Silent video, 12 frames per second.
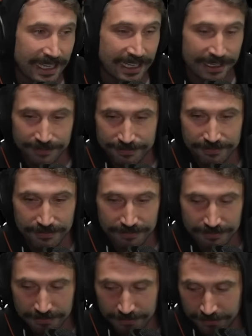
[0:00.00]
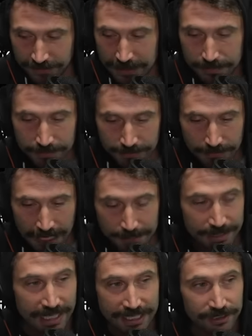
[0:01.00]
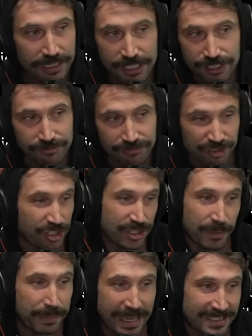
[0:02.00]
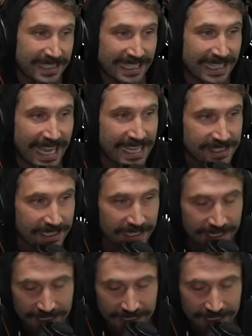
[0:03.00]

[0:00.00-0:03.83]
uh, Vim emulator is just the best in class.